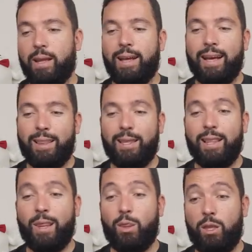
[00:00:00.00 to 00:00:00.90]
I think
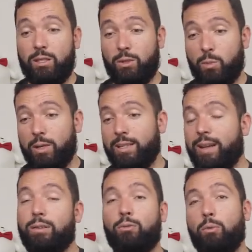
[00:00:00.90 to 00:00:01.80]
that this is where it's
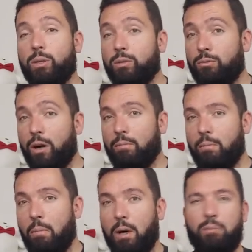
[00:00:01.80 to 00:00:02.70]
getting information from,
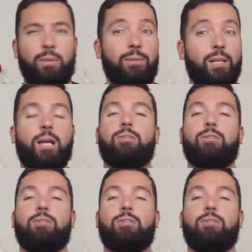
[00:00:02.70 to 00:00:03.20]
but maybe not.